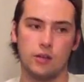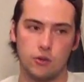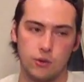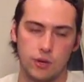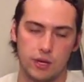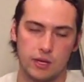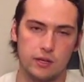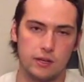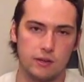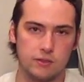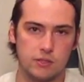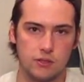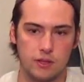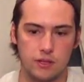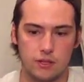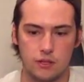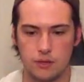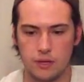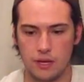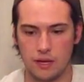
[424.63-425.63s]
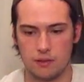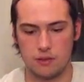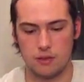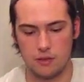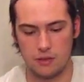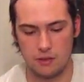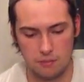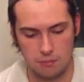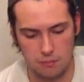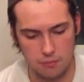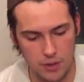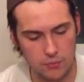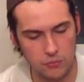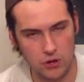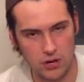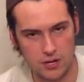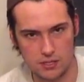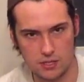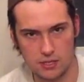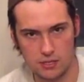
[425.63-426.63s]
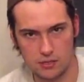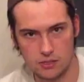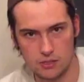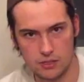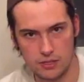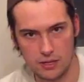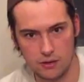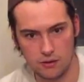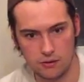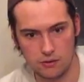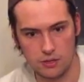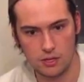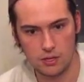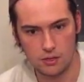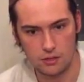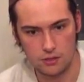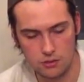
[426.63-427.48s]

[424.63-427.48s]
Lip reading: quick enough so that you get the memorization down,